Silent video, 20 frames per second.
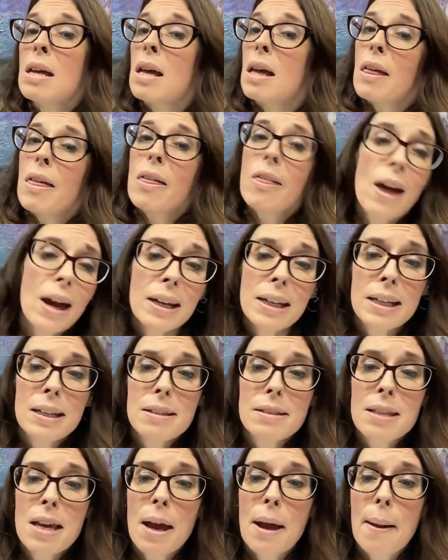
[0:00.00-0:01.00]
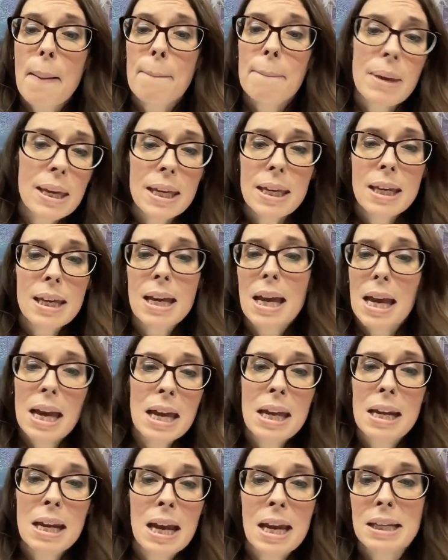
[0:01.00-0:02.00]
that is me
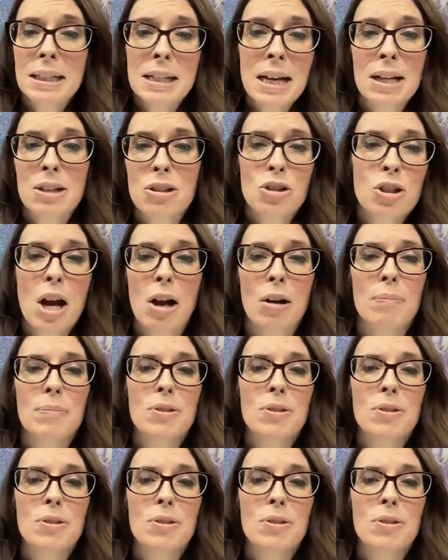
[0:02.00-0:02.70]
in a nutshell.